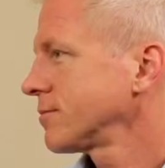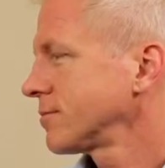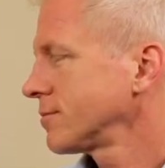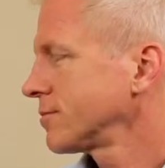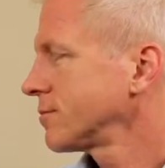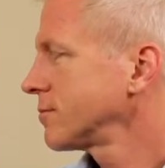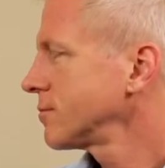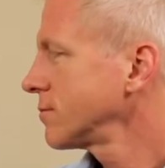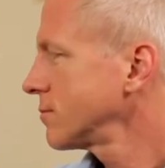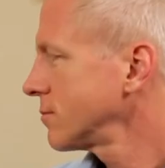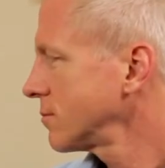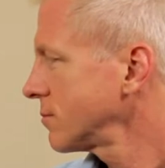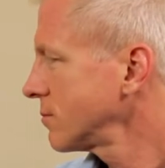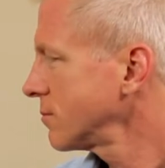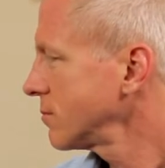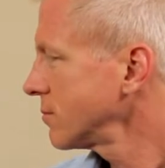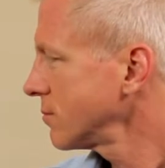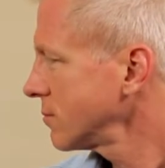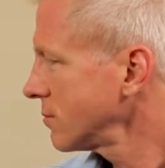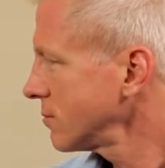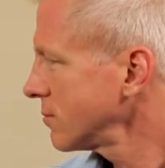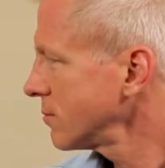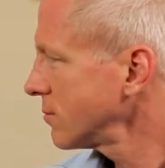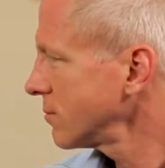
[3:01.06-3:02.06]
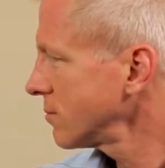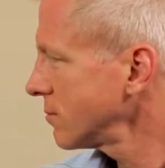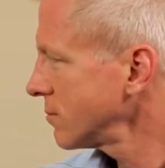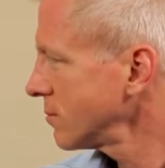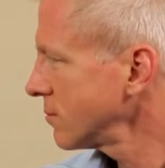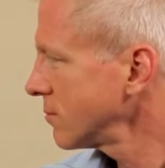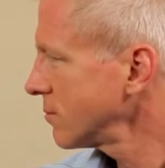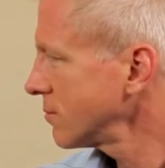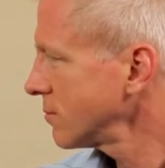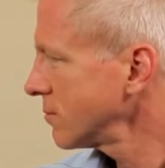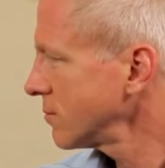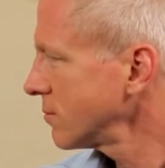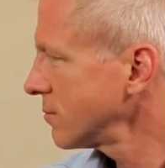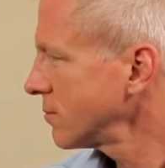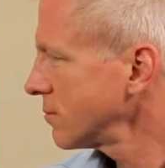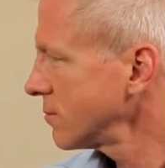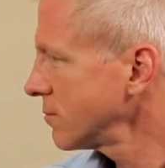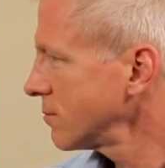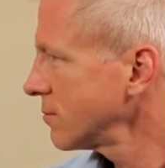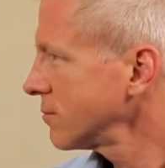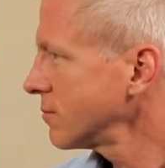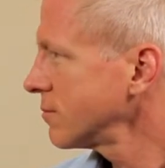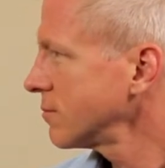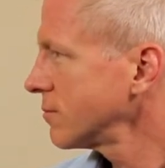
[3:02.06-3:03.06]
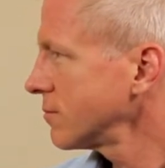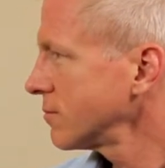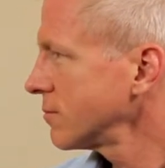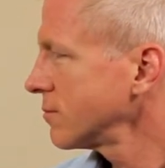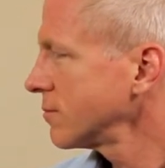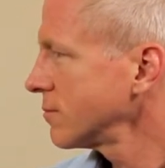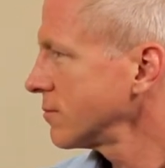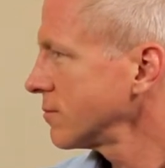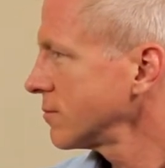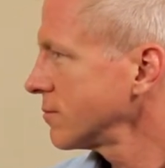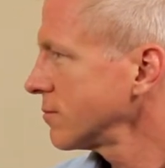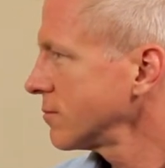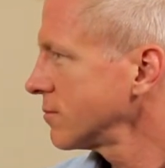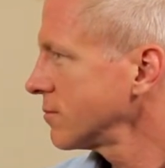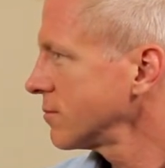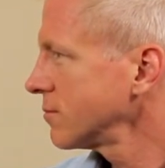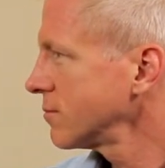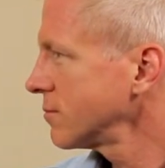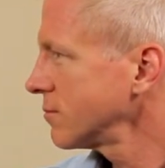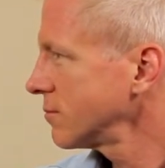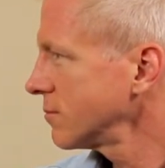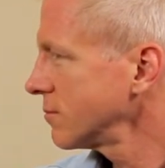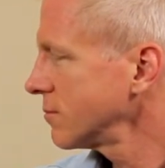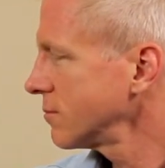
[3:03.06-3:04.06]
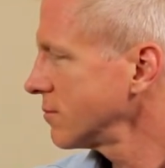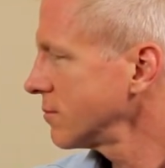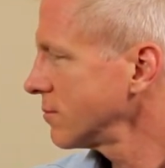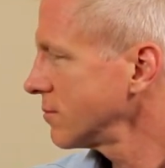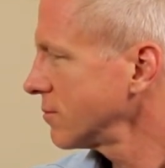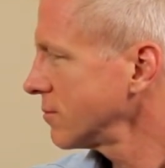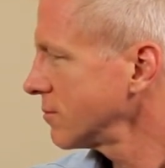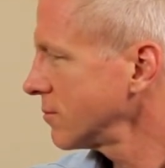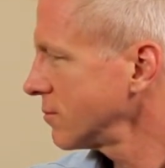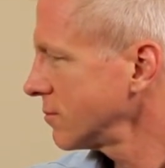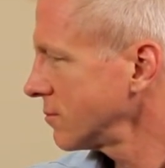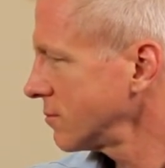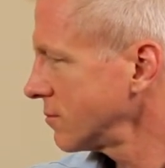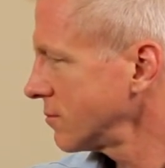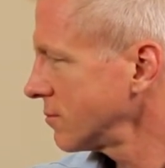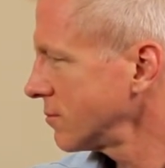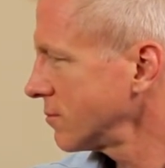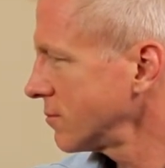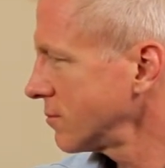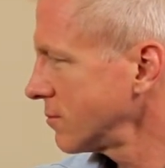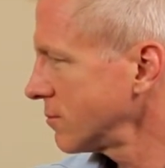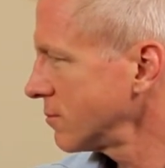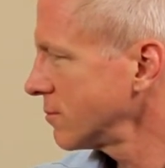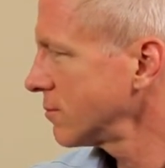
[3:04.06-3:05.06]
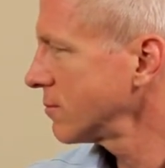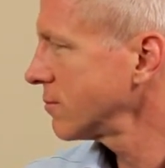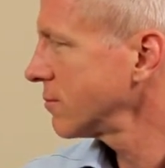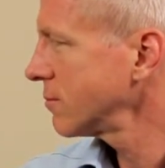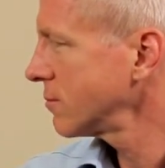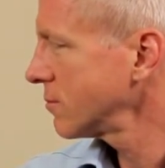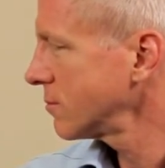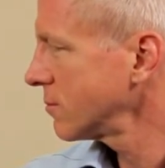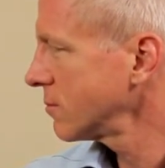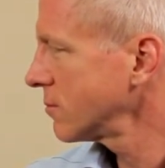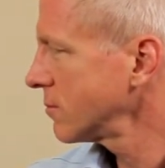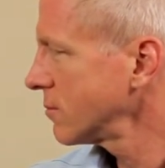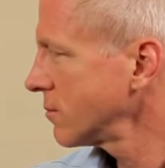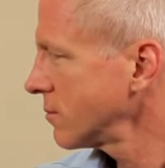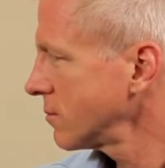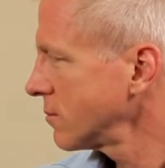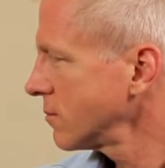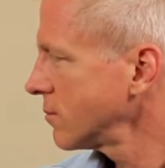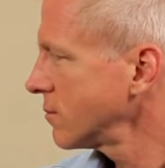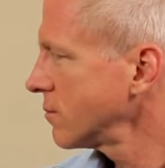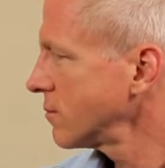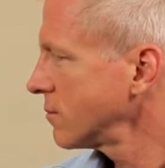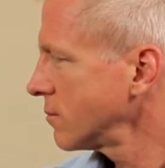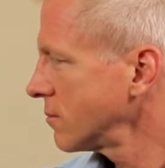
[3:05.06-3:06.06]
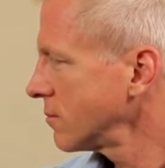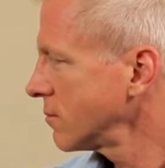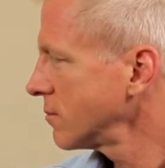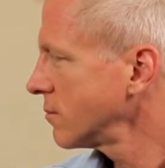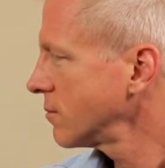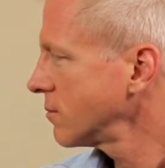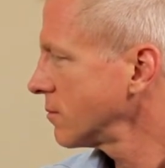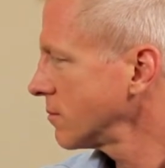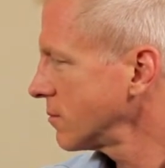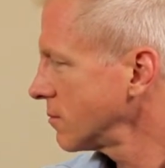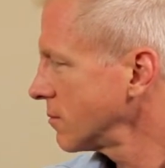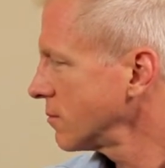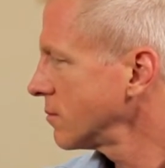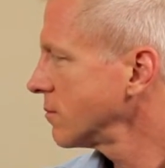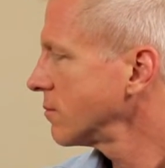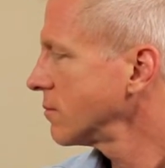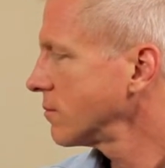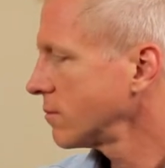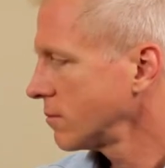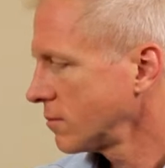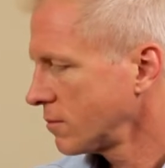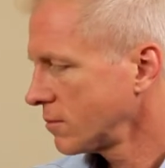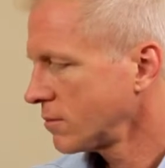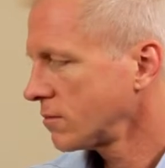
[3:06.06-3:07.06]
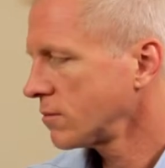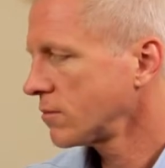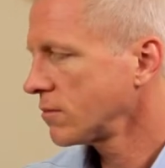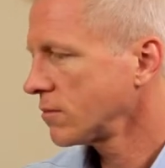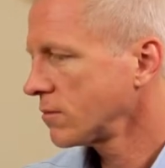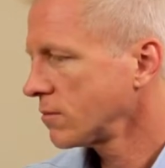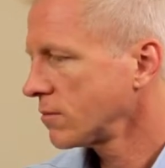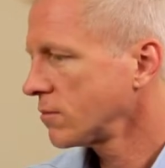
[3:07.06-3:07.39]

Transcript: No words are spoken by the person on screen.